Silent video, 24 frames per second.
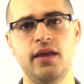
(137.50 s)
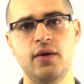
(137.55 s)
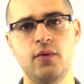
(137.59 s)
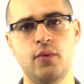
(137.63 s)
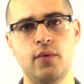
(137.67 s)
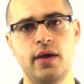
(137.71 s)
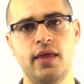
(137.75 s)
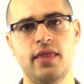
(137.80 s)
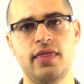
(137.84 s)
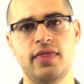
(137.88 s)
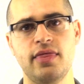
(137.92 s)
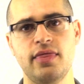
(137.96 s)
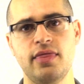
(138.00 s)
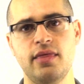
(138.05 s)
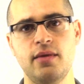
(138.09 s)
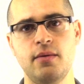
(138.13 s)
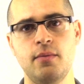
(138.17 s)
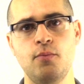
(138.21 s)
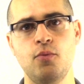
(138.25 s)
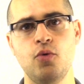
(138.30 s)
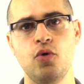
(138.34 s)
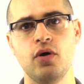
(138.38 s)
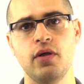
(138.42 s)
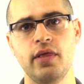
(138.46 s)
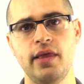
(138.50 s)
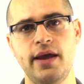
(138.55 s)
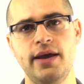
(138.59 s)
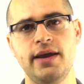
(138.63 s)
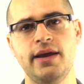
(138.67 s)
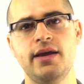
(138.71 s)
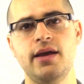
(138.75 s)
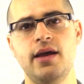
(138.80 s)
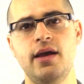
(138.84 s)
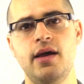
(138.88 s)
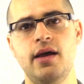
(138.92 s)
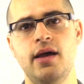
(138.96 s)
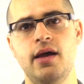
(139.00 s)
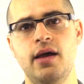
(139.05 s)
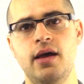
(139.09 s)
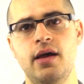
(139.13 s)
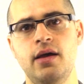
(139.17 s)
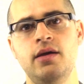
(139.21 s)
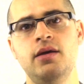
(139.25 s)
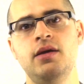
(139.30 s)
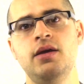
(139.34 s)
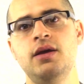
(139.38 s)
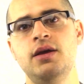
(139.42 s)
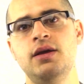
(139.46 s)
with more like
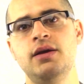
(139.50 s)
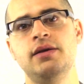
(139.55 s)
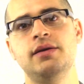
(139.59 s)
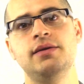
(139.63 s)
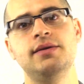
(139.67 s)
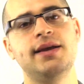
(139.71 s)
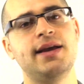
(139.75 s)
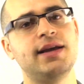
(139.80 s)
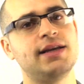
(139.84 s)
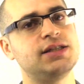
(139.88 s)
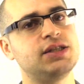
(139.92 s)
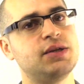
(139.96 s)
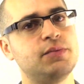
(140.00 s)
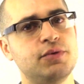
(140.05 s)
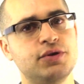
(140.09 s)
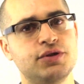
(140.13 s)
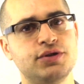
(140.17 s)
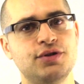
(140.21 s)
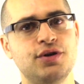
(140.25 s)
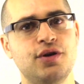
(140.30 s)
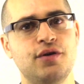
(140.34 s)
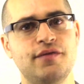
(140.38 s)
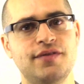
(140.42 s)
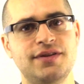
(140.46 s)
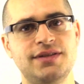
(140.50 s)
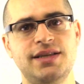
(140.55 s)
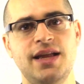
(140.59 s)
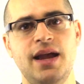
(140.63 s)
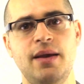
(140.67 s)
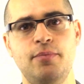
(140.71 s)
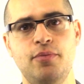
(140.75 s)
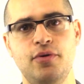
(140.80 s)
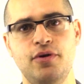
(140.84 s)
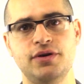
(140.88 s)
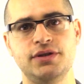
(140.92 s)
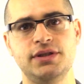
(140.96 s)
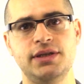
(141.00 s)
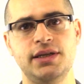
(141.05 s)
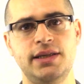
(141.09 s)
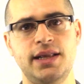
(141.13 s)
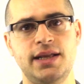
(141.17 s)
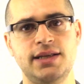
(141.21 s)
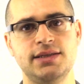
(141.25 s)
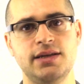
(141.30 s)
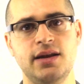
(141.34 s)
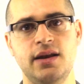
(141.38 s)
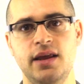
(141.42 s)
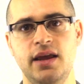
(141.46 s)
a customer service type person
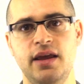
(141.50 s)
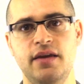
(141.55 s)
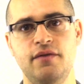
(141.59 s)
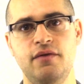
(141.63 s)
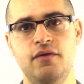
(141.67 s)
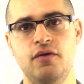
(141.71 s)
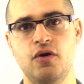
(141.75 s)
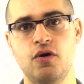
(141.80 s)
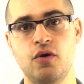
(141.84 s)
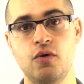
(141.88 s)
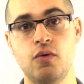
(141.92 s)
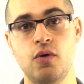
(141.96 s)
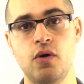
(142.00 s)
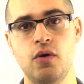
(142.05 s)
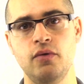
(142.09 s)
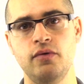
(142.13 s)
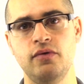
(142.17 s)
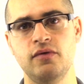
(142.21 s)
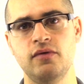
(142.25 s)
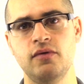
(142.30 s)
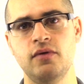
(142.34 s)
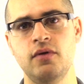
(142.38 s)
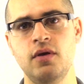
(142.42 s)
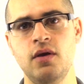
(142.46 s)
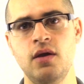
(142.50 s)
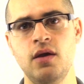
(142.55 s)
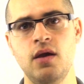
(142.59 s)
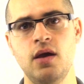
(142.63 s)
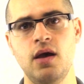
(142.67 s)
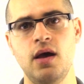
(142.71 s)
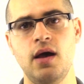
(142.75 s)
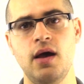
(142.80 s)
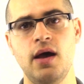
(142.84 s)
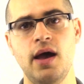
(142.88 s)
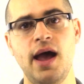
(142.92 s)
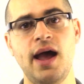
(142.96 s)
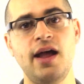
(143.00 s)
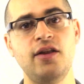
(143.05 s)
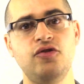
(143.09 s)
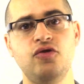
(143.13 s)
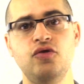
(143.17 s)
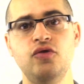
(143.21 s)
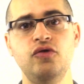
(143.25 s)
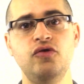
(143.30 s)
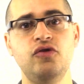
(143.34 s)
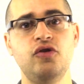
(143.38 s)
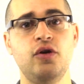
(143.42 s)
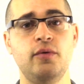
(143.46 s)
that's going to give you quotes. At
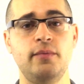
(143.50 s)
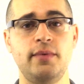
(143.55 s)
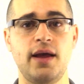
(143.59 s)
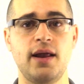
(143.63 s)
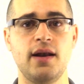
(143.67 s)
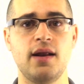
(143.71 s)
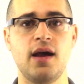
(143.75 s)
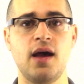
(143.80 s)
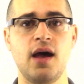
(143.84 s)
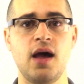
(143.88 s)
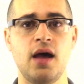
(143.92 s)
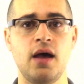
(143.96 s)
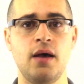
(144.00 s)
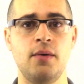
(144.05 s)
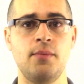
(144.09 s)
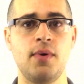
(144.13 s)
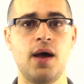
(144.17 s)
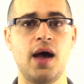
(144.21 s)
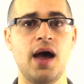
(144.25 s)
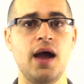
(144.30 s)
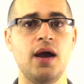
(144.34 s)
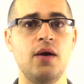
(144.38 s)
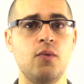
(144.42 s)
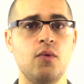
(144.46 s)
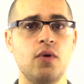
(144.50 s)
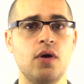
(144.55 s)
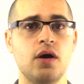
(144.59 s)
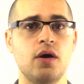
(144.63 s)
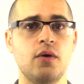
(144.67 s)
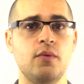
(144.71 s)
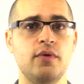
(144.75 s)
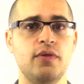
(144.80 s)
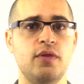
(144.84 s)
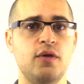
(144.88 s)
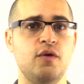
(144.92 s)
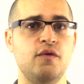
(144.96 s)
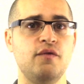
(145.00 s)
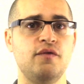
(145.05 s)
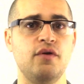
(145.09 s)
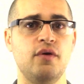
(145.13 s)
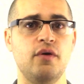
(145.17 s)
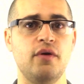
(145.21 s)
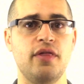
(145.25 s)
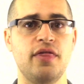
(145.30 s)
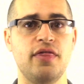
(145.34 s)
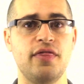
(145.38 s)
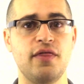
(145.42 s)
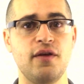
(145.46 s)
ChooseTerm.com, I work with
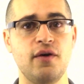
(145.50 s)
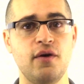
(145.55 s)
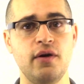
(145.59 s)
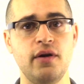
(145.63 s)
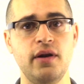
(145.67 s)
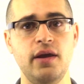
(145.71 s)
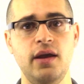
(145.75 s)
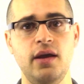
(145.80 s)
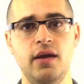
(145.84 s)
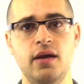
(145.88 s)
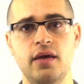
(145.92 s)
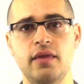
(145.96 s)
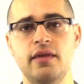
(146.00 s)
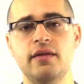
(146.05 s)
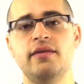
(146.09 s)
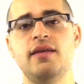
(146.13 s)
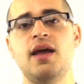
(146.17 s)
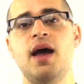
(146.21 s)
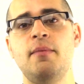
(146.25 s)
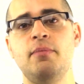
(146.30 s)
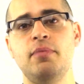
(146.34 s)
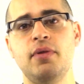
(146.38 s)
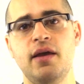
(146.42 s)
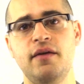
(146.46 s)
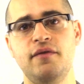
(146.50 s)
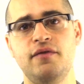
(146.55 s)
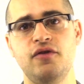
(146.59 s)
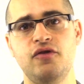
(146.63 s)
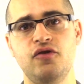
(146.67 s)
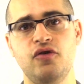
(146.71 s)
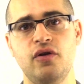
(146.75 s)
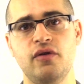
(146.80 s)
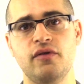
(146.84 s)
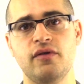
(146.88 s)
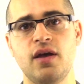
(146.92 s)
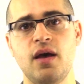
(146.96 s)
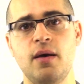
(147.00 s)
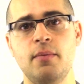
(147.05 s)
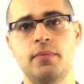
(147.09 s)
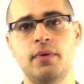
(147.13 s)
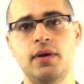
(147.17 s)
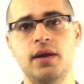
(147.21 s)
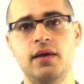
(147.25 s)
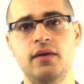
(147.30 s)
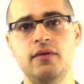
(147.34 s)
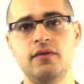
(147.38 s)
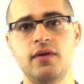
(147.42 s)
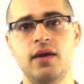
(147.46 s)
over 30 of the top life insurance
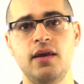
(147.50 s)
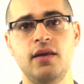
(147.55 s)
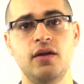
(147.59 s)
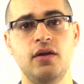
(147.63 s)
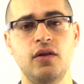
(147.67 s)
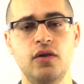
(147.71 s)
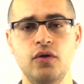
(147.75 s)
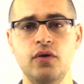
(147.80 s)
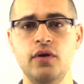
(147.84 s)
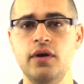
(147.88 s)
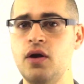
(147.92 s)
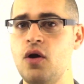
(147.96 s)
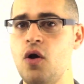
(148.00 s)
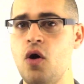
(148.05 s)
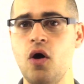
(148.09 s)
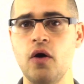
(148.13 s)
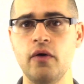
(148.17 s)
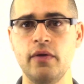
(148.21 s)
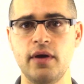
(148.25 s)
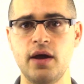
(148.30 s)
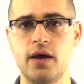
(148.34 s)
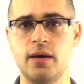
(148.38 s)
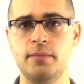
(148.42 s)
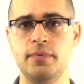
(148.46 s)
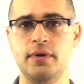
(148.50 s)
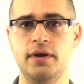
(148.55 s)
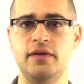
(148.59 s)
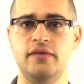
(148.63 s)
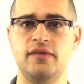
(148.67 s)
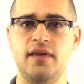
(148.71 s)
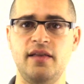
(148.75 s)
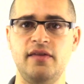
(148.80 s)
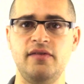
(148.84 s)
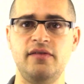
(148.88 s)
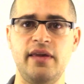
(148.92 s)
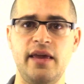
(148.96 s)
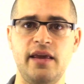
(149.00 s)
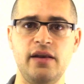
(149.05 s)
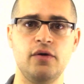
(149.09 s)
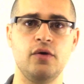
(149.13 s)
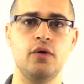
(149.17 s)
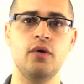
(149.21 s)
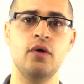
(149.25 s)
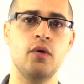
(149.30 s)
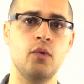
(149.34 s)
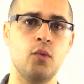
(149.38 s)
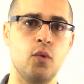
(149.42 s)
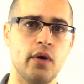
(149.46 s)
companies, including all the companies that
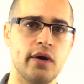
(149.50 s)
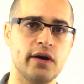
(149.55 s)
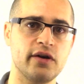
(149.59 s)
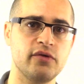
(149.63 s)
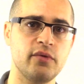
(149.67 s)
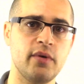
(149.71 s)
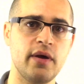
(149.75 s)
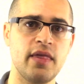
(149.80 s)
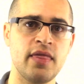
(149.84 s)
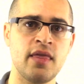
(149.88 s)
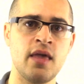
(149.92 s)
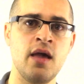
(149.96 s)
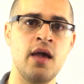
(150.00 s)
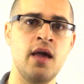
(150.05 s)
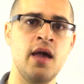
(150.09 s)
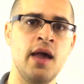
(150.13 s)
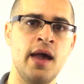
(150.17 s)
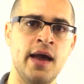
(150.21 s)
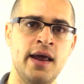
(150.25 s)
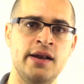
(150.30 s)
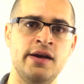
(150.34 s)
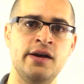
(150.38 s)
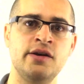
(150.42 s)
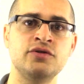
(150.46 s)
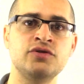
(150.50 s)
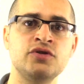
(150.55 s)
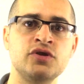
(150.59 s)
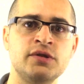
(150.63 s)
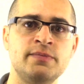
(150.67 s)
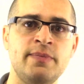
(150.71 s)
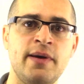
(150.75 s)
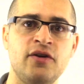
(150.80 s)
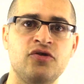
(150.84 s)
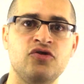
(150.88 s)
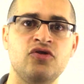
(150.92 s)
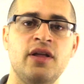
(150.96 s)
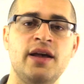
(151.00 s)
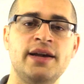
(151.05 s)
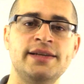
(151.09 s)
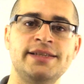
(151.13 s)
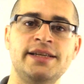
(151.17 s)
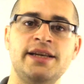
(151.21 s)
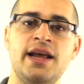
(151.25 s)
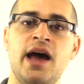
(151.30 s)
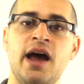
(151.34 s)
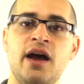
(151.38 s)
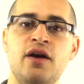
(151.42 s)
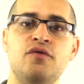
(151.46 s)
Zander works with. And I also specialize
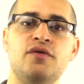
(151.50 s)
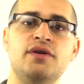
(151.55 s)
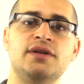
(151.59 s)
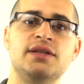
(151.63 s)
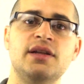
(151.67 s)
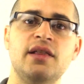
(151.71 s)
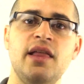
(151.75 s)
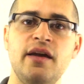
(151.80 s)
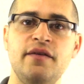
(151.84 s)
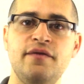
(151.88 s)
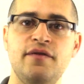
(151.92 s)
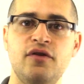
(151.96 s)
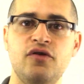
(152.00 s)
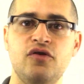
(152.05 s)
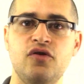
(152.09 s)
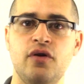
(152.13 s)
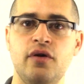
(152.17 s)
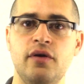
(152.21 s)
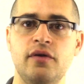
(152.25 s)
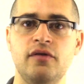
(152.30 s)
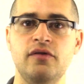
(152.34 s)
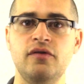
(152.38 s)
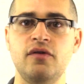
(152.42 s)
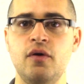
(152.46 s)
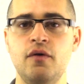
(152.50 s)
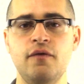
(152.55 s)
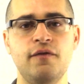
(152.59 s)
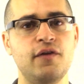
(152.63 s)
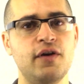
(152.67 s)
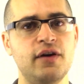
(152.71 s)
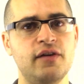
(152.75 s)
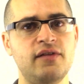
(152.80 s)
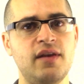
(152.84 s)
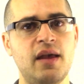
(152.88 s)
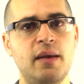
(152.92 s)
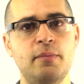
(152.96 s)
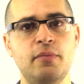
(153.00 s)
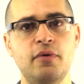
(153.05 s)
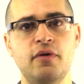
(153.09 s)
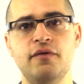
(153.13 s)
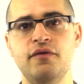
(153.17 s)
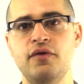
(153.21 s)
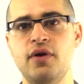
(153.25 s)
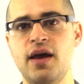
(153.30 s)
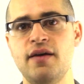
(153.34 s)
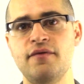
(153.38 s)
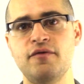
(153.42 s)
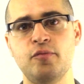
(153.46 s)
in high-risk life insurance. So, for example,
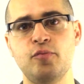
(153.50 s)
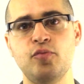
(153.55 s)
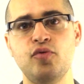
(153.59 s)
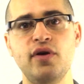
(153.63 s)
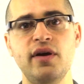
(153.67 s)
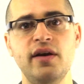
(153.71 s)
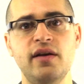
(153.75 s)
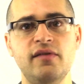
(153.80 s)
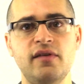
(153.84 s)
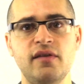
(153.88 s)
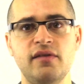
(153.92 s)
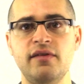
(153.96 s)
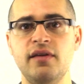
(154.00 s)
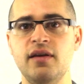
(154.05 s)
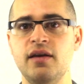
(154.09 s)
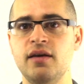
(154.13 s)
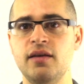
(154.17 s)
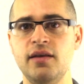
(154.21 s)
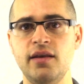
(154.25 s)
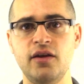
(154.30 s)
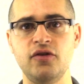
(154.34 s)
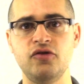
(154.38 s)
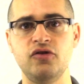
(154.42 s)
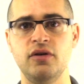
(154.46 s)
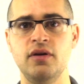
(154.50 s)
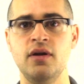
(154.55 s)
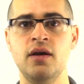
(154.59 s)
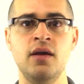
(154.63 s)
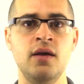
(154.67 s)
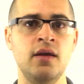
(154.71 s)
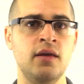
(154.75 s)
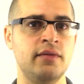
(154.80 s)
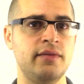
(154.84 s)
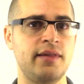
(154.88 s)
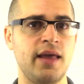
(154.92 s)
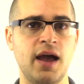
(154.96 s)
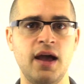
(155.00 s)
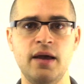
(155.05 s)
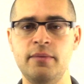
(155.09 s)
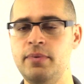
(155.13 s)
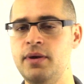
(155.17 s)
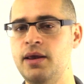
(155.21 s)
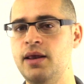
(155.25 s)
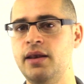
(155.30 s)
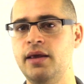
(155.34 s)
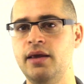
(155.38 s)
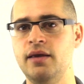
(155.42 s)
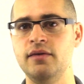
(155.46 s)
if you have a pre-existing condition,
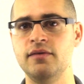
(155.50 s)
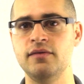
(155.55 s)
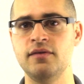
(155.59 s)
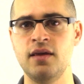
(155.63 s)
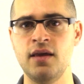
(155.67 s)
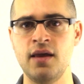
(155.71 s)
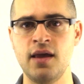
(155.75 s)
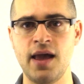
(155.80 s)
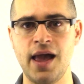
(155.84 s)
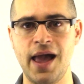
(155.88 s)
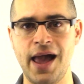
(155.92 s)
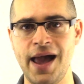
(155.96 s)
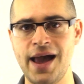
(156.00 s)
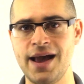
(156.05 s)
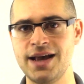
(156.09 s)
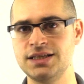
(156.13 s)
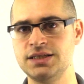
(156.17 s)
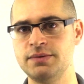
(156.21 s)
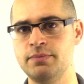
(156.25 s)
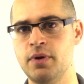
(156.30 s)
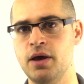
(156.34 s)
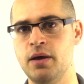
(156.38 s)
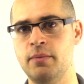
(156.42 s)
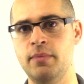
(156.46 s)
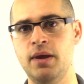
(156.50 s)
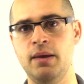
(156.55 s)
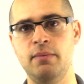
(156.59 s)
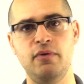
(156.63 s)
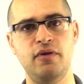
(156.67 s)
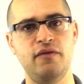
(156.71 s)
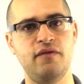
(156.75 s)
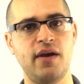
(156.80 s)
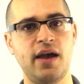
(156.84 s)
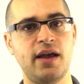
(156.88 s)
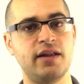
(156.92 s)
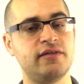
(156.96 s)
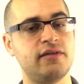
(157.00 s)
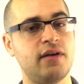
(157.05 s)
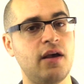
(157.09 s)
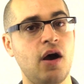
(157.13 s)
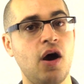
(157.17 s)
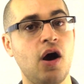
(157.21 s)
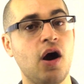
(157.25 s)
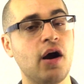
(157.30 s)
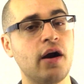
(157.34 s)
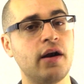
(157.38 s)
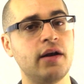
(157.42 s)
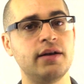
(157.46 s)
diabetes, asthma, maybe you've had a
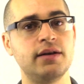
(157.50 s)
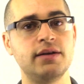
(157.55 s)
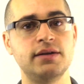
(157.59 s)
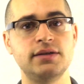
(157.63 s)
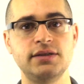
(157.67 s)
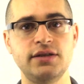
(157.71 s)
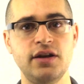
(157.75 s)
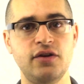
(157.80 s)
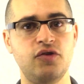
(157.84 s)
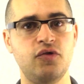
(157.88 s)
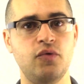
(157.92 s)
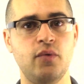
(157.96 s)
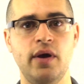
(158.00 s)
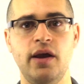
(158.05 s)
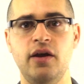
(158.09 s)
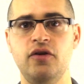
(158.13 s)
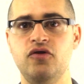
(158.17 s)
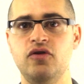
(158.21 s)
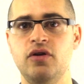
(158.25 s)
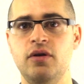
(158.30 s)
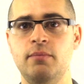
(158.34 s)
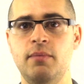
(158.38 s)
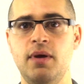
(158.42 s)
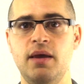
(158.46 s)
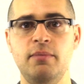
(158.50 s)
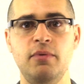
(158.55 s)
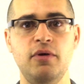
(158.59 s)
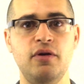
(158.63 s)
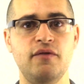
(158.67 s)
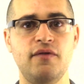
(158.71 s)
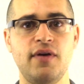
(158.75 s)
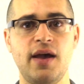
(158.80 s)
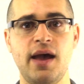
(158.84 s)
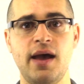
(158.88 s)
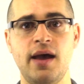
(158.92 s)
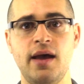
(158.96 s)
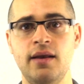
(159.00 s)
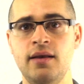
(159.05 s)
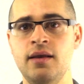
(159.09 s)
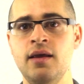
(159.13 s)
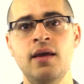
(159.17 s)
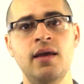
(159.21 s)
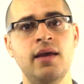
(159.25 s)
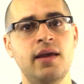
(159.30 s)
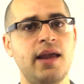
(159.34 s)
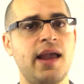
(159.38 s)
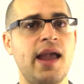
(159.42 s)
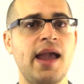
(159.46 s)
heart situation, maybe you've had
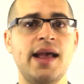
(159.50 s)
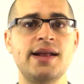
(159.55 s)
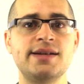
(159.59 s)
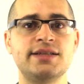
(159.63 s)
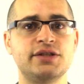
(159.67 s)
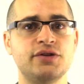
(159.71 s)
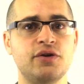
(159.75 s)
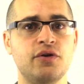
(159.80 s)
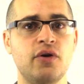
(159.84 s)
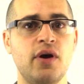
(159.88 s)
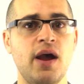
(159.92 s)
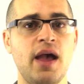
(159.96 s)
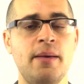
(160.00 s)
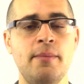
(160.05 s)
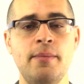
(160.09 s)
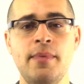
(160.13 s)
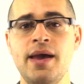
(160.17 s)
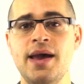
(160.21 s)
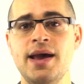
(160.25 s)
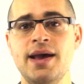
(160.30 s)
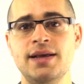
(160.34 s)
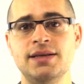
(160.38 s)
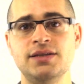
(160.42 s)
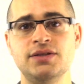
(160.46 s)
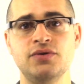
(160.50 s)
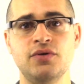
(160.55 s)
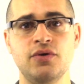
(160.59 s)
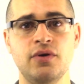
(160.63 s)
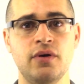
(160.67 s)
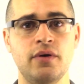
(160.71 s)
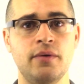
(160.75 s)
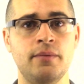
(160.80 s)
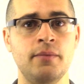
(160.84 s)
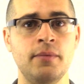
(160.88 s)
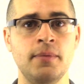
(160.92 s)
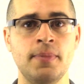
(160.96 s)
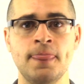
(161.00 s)
cancer or MS or